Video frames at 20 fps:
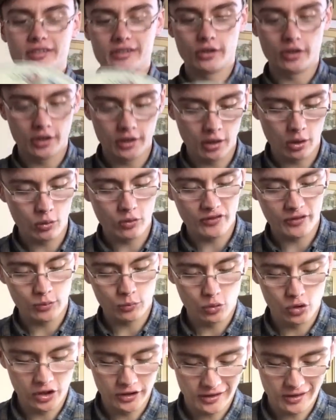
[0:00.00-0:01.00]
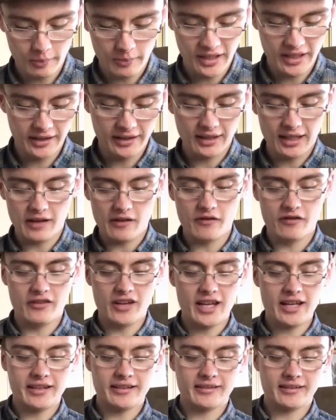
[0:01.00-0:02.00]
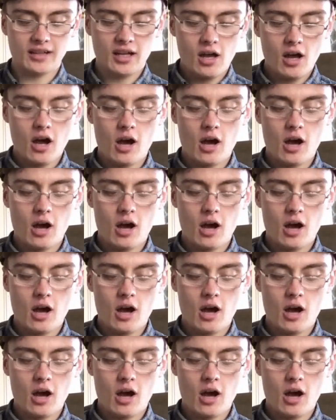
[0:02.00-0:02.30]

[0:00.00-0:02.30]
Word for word: So you know ones I mean like this